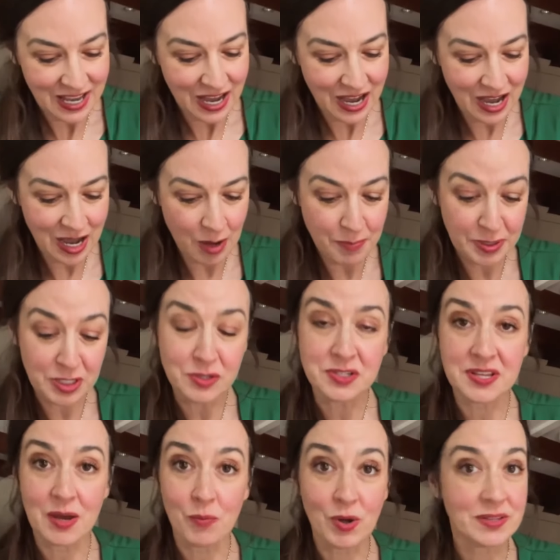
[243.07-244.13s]
But you do
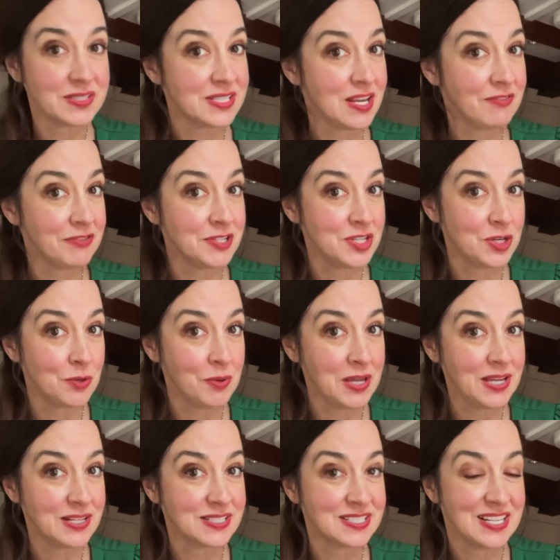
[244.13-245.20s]
that once every 2
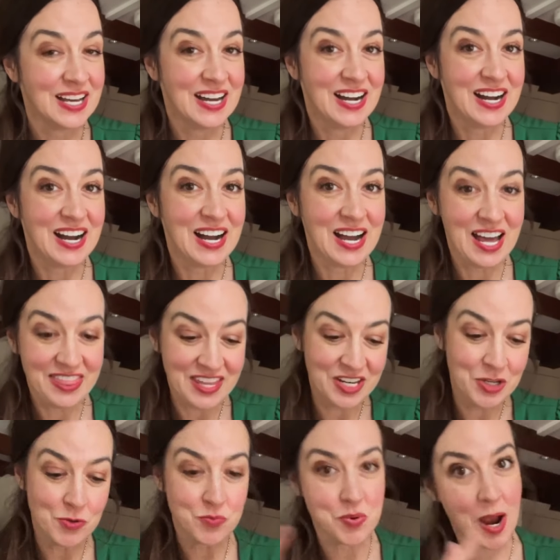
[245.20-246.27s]
weeks, and then
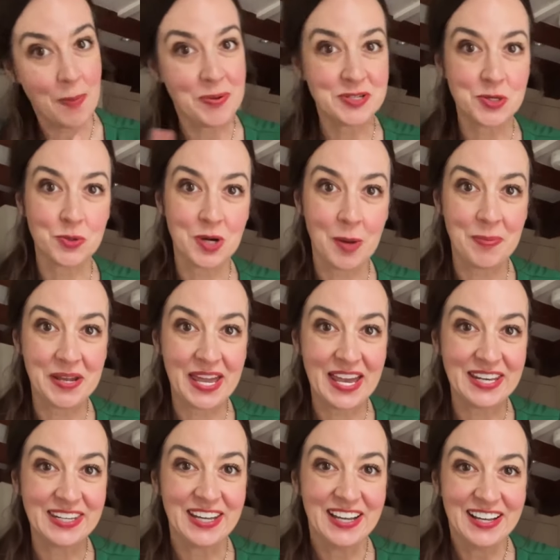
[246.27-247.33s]
you wrap it all up
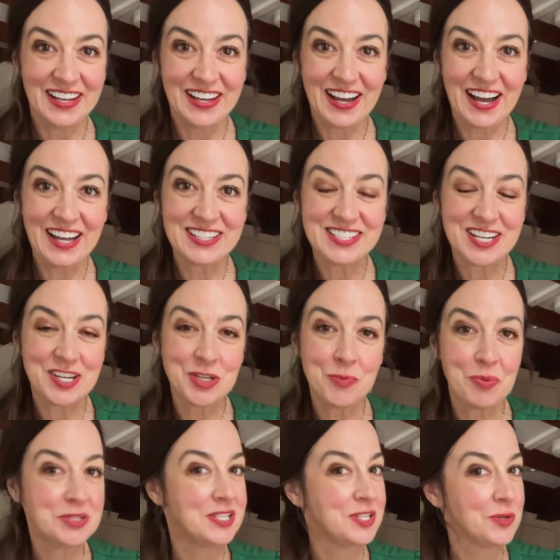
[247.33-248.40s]
again and you
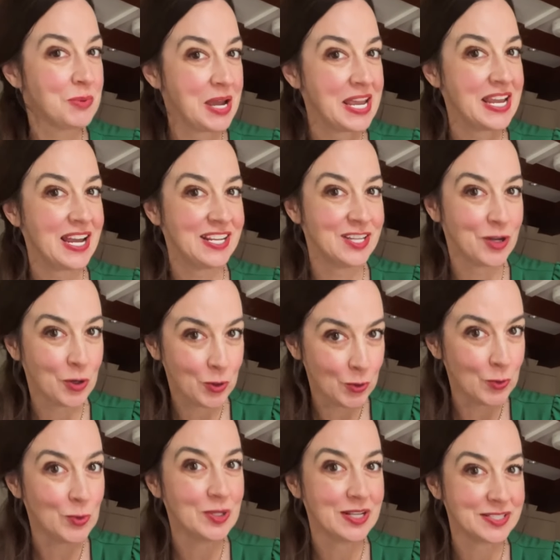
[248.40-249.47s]
put it away in a
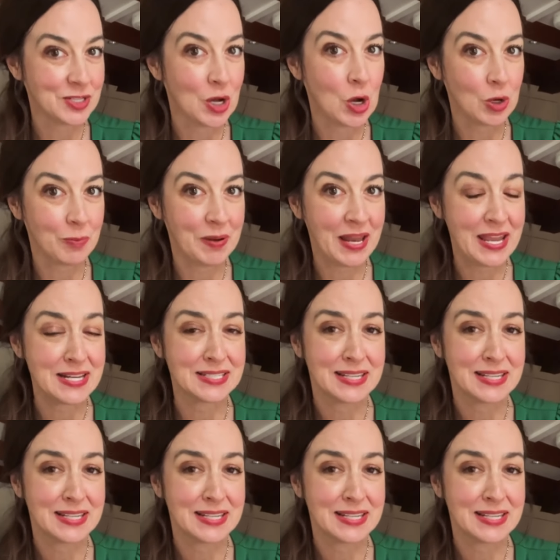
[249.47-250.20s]
cool, dark place.